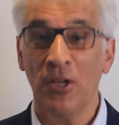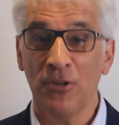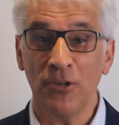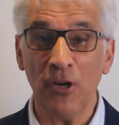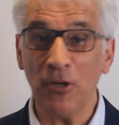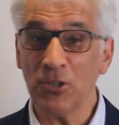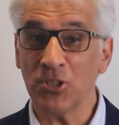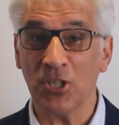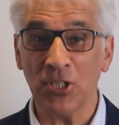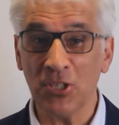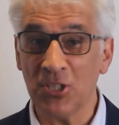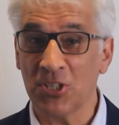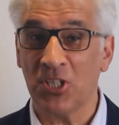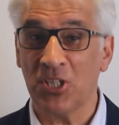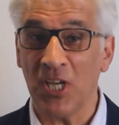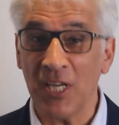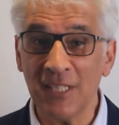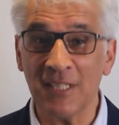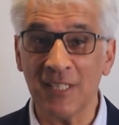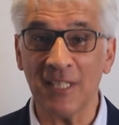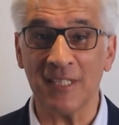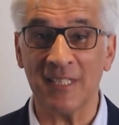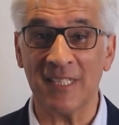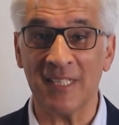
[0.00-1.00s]
not just
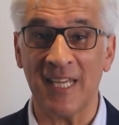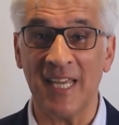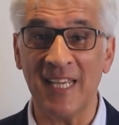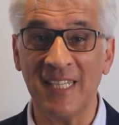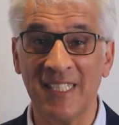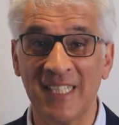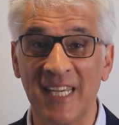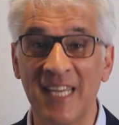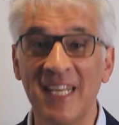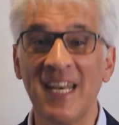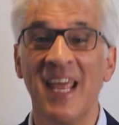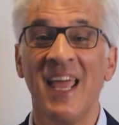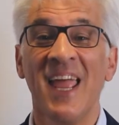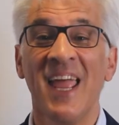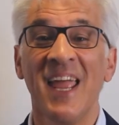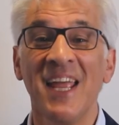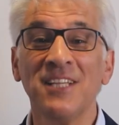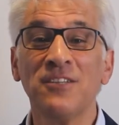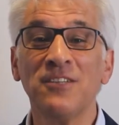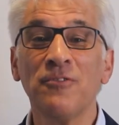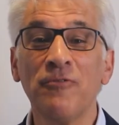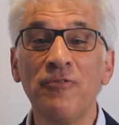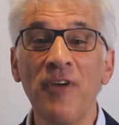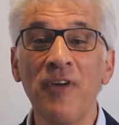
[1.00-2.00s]
Jesus' teaching,
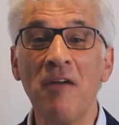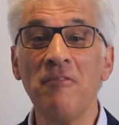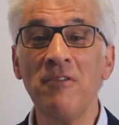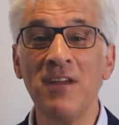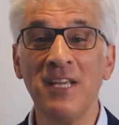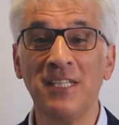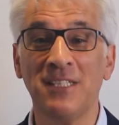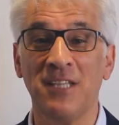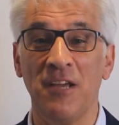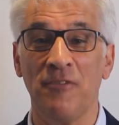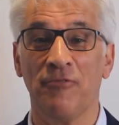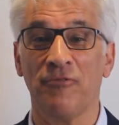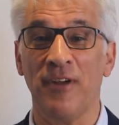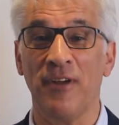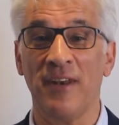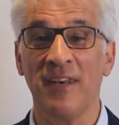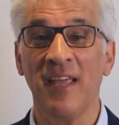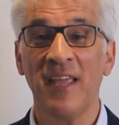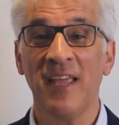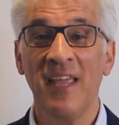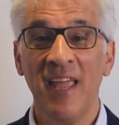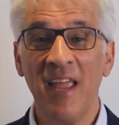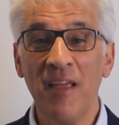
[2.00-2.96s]
is very different.